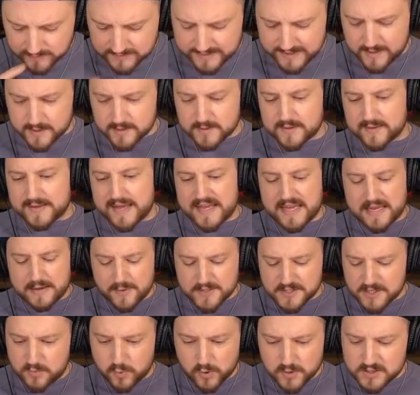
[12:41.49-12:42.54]
That that E
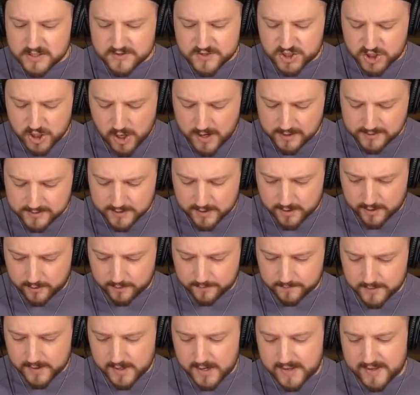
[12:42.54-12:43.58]
was a one-touch shot
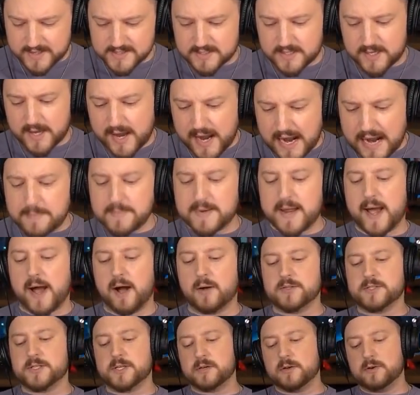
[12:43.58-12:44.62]
there. Oh, that's game
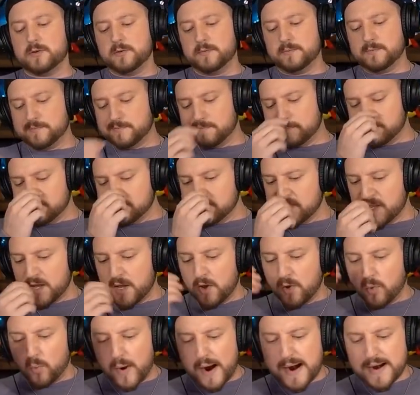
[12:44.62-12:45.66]
now, dude.
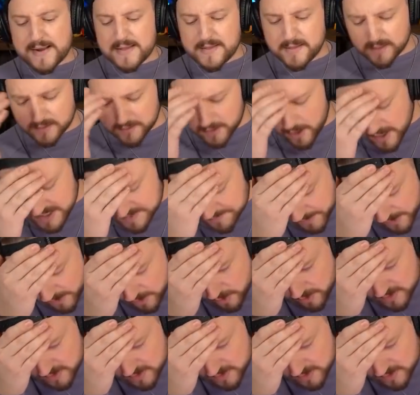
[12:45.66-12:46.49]
Why did the log spell go